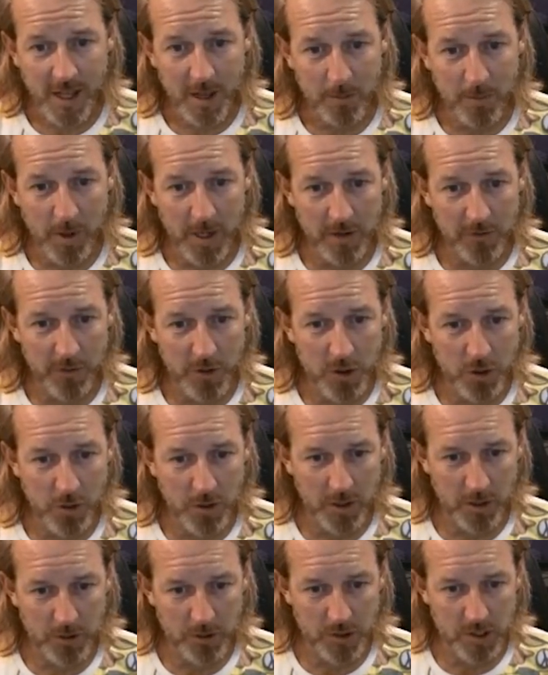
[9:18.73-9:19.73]
But if you do
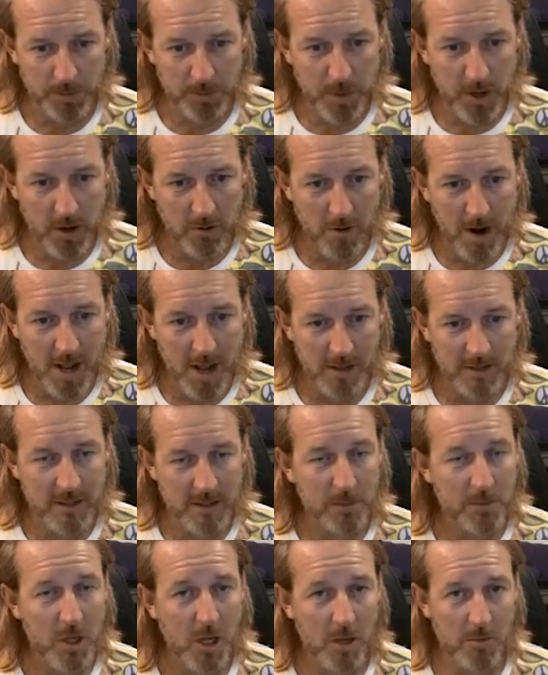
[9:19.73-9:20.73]
a little spin around,
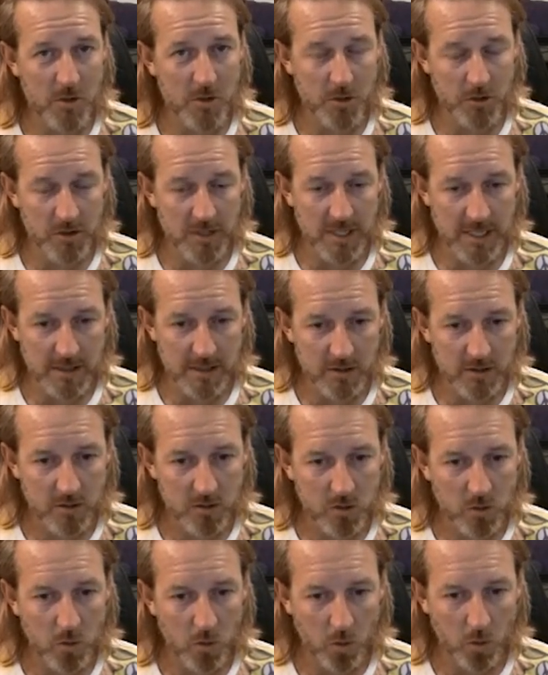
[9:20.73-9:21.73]
sometimes you'll see the
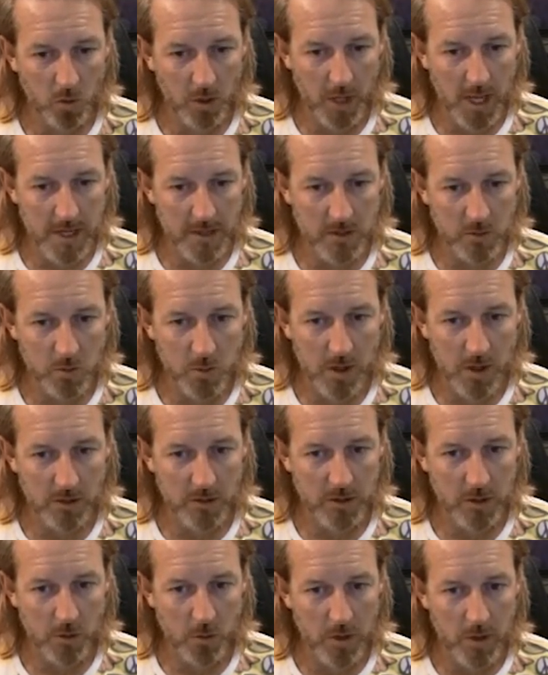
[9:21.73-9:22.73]
school as
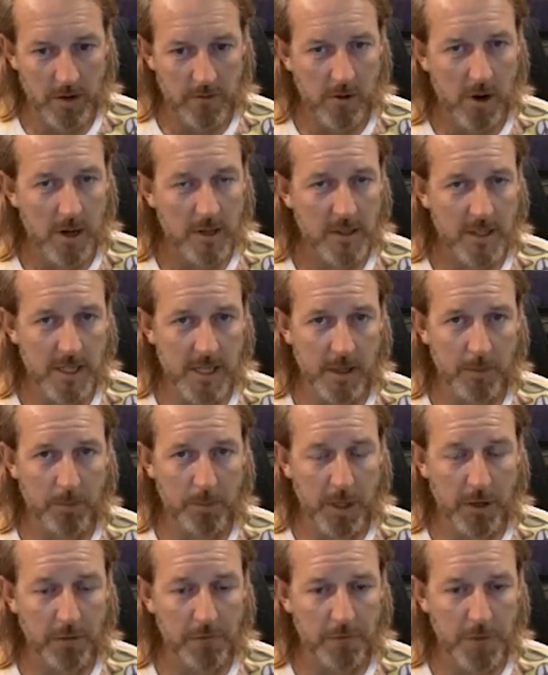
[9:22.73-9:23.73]
well. So whenever I see a
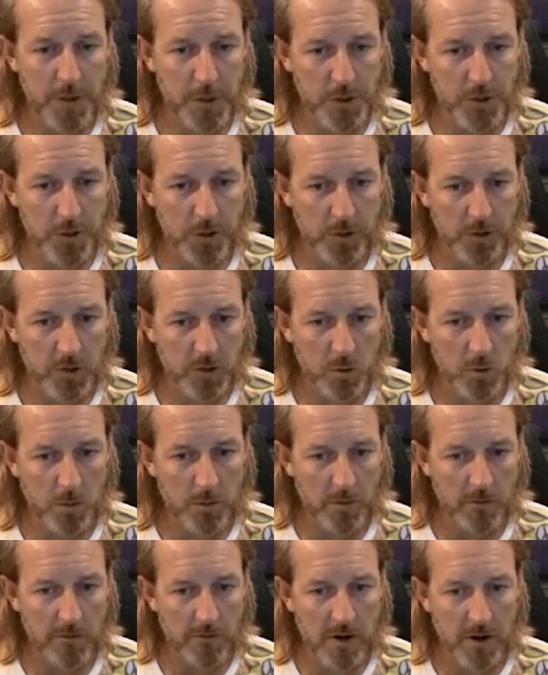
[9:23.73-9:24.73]
big fish sort of
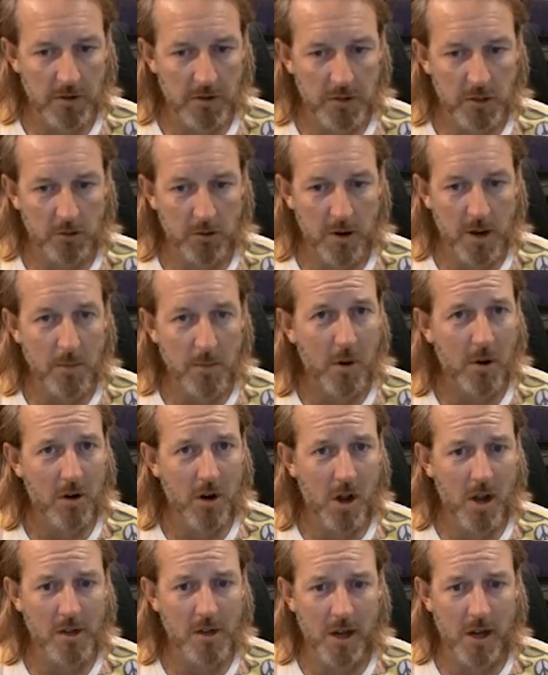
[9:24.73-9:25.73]
swim in front of the screen on a
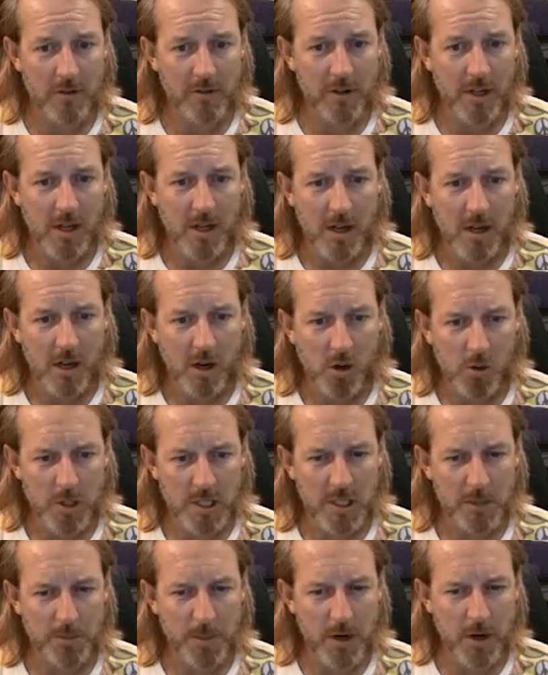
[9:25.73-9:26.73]
night dive, I
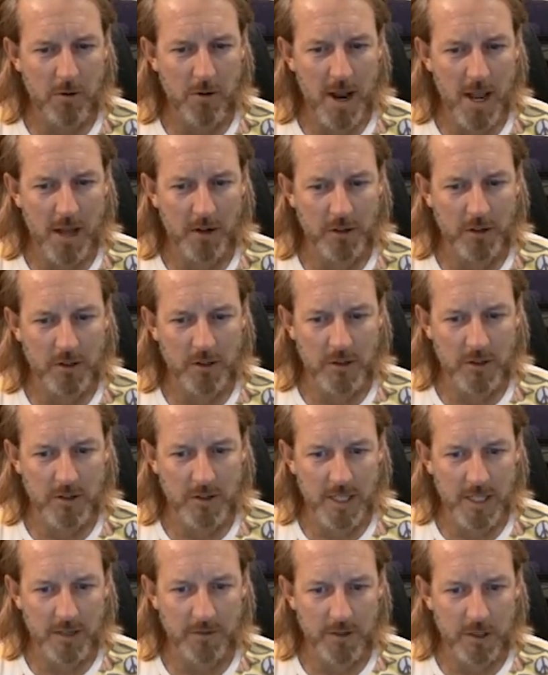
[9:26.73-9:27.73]
always spin around just to
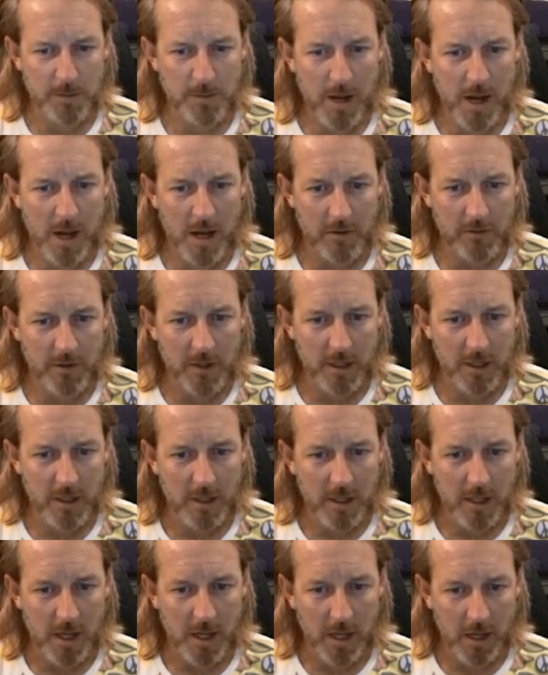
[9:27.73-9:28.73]
see if it's part of
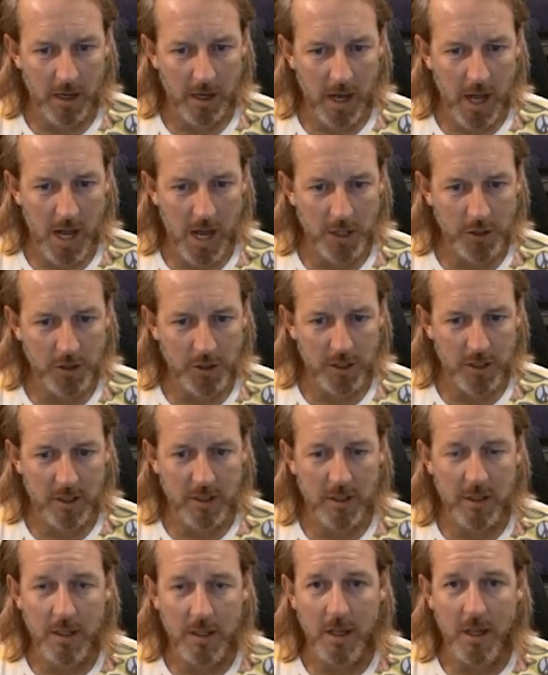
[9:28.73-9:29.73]
a larger
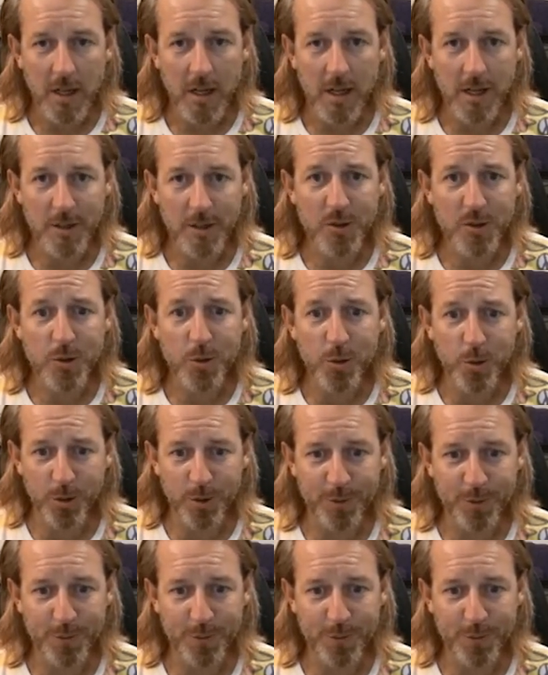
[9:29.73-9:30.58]
school of